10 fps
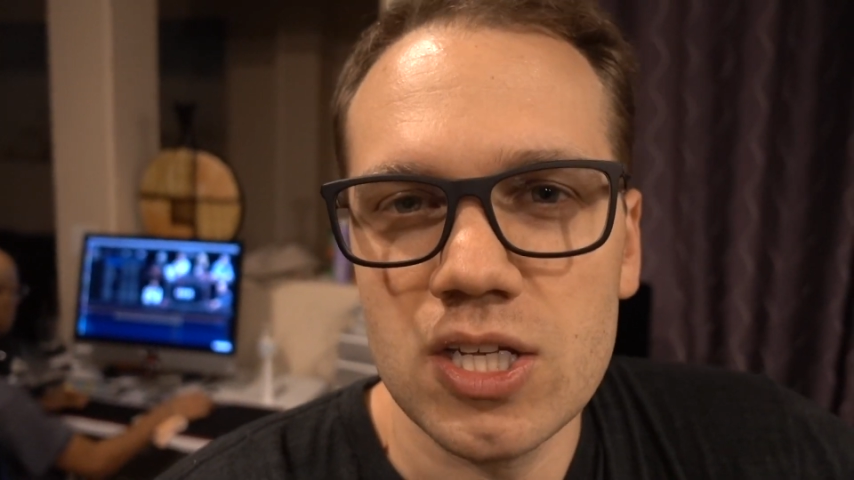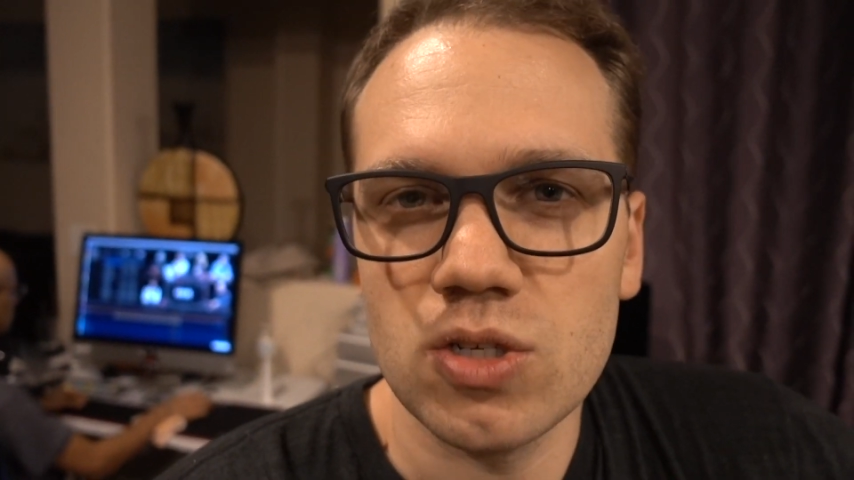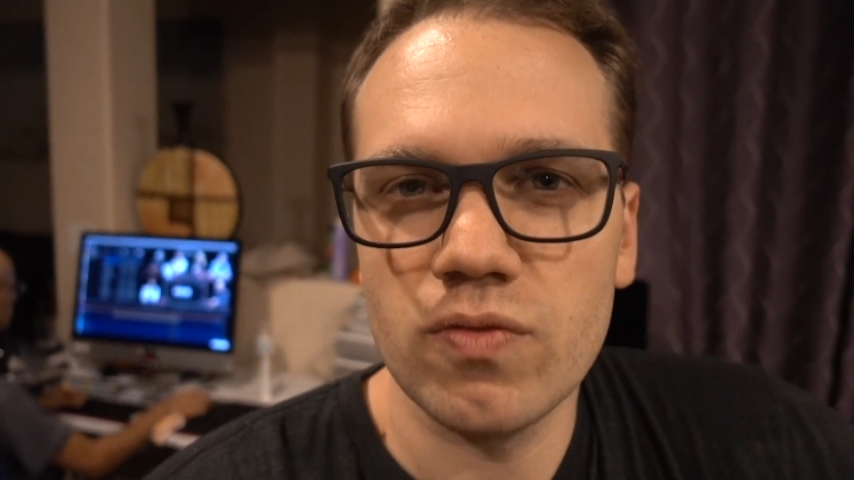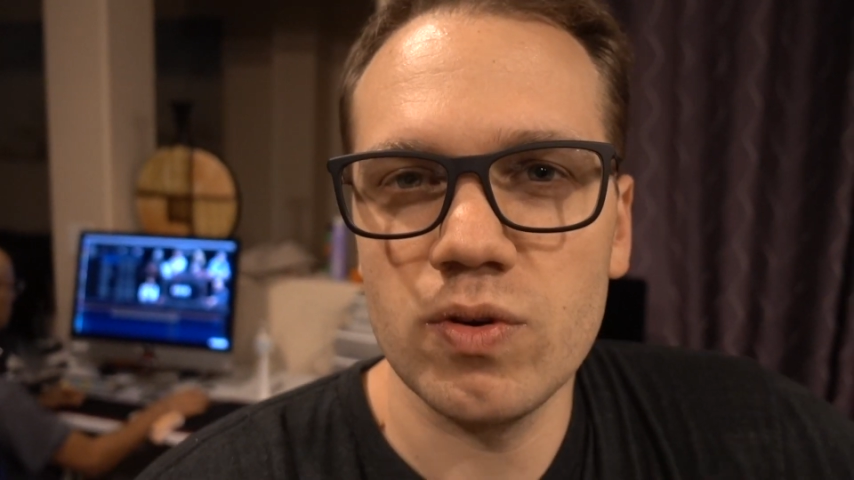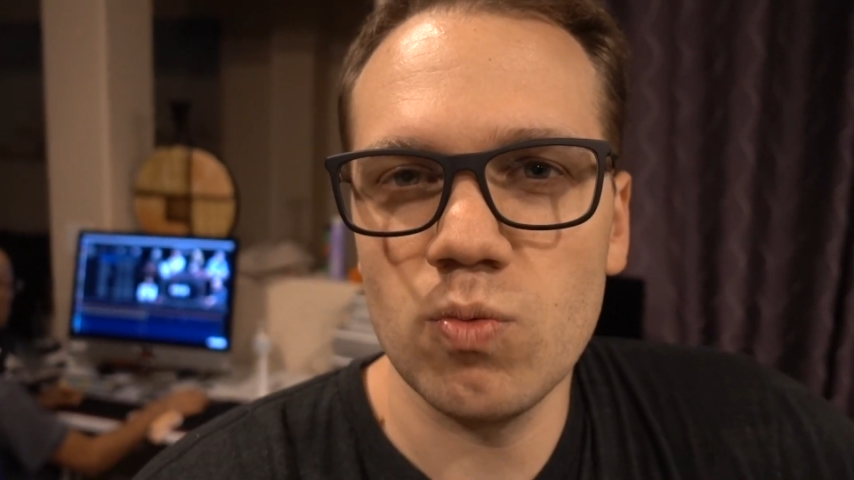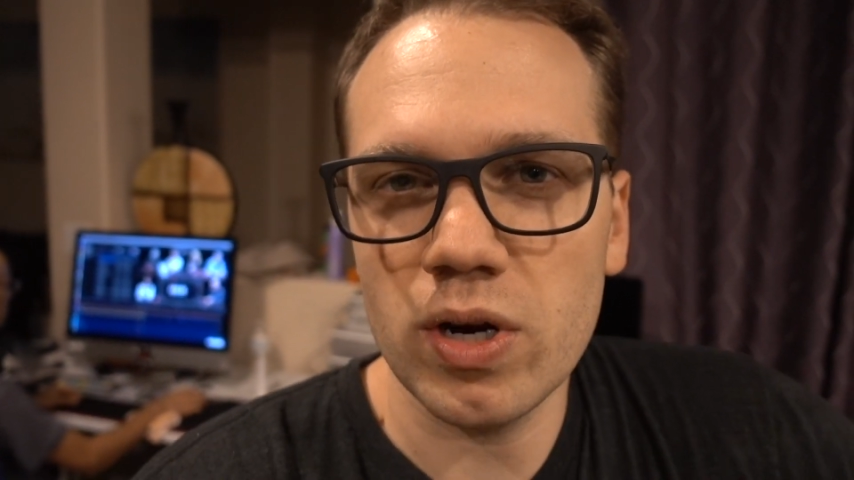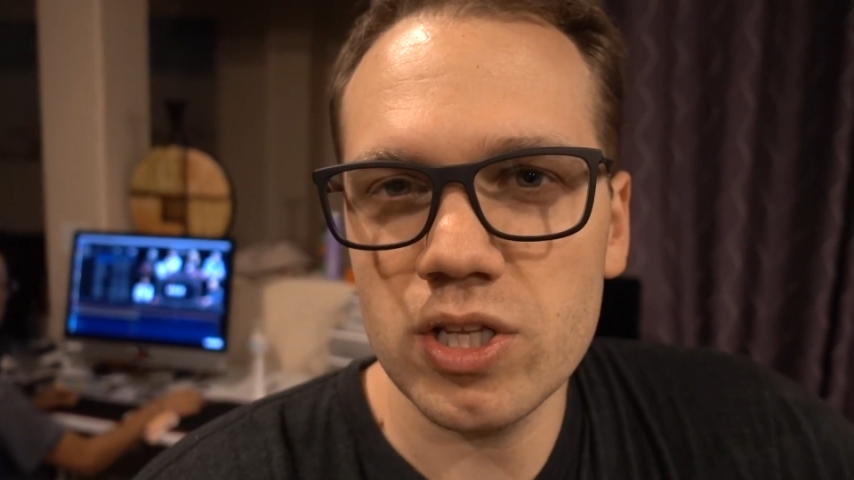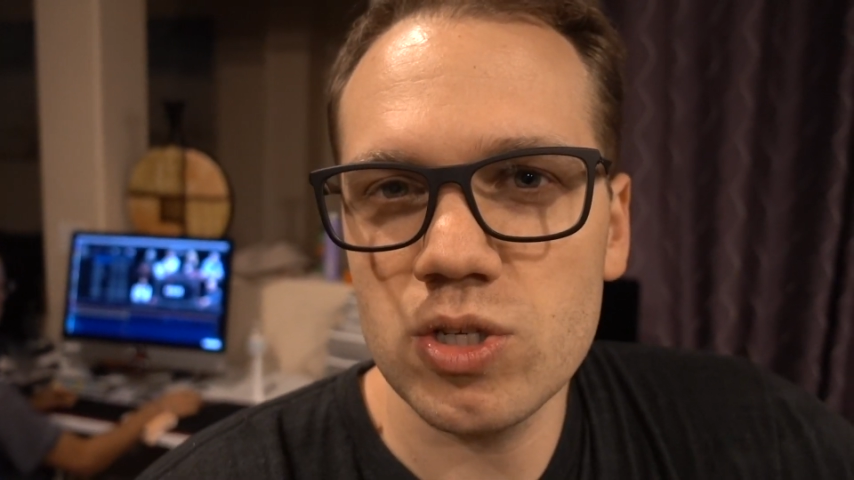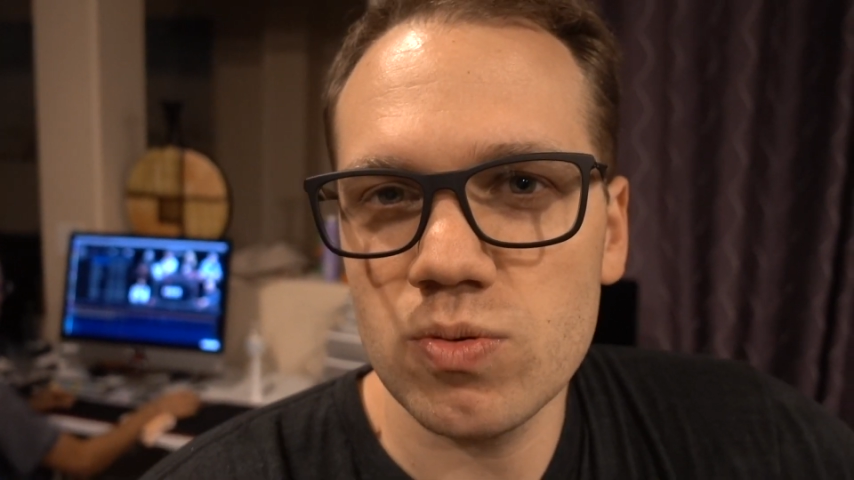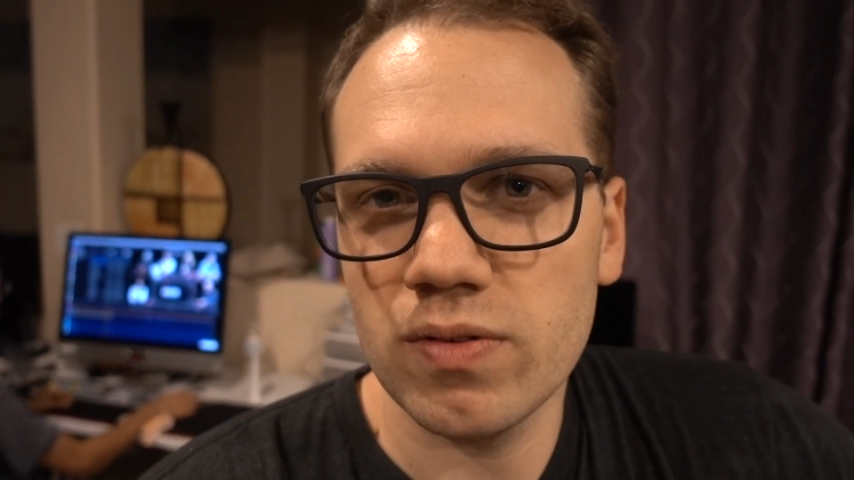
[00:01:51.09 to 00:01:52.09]
So if we want
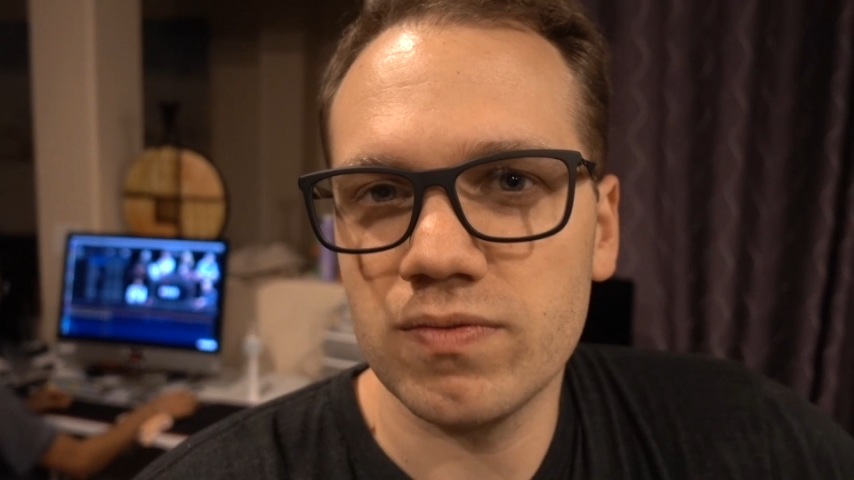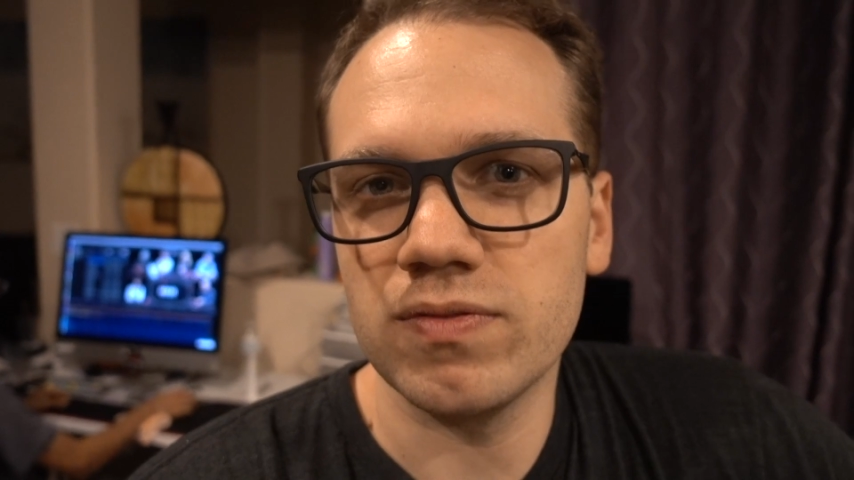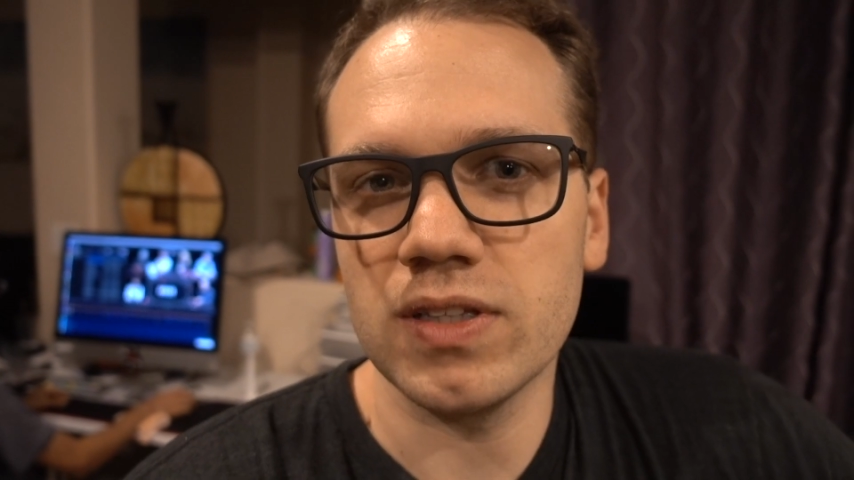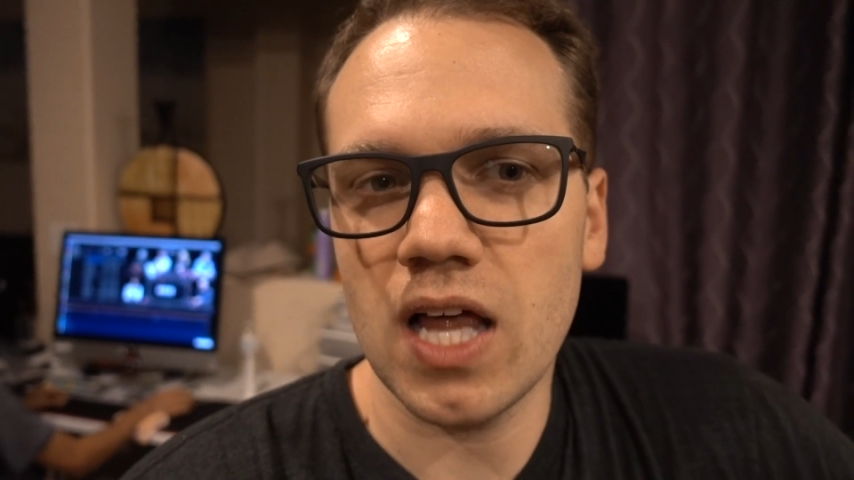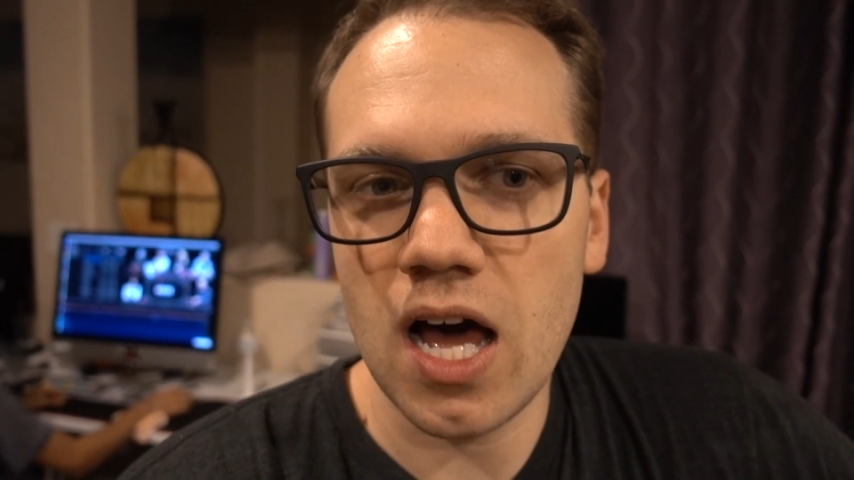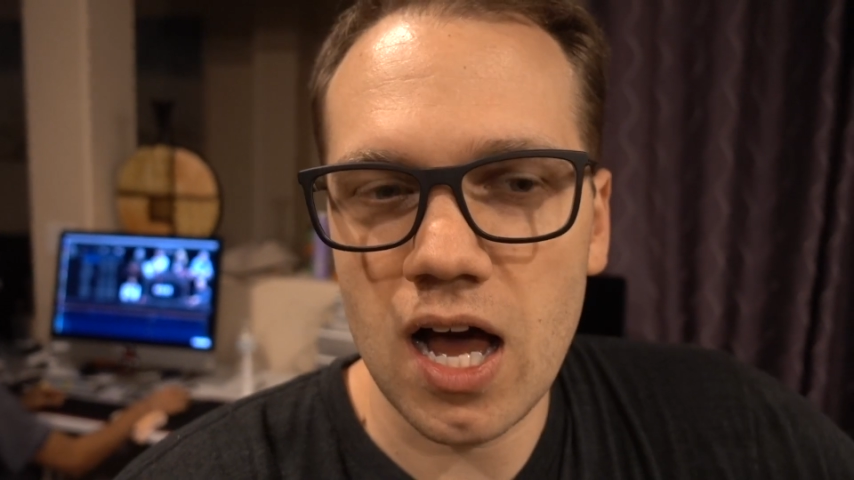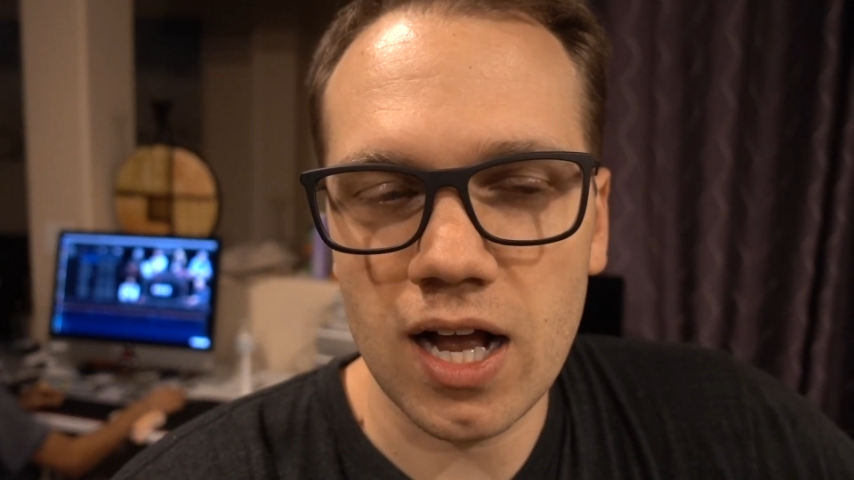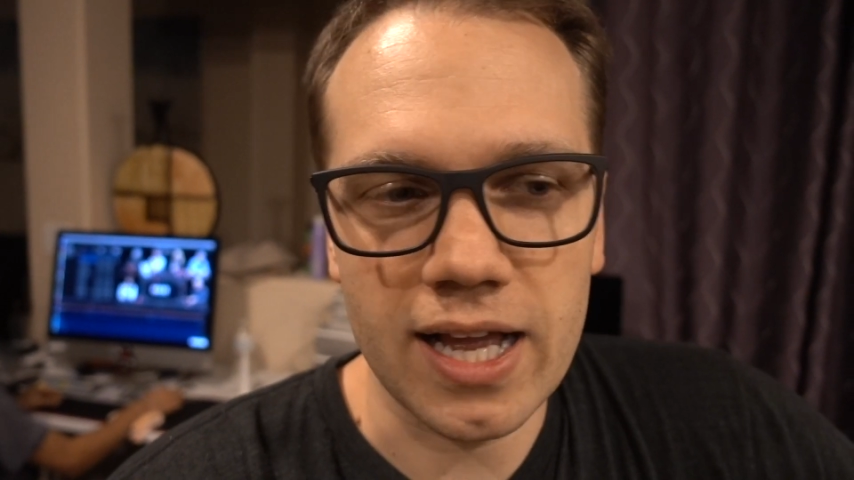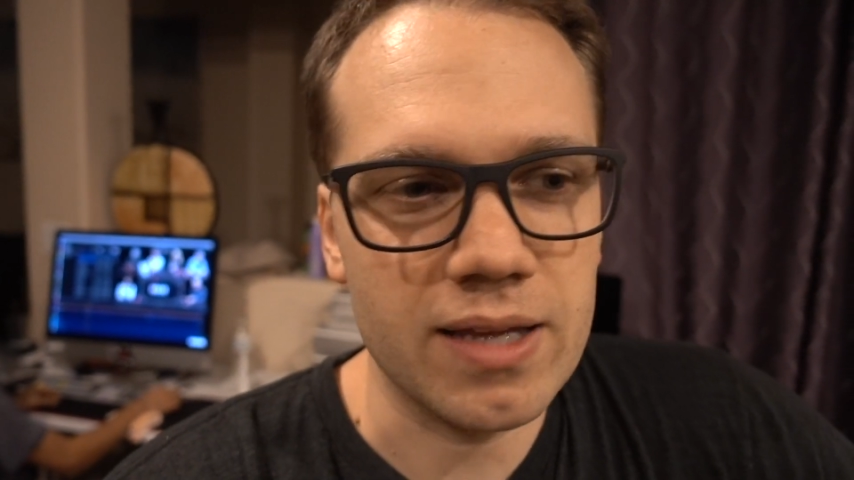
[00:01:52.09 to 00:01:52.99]
to do a vlog,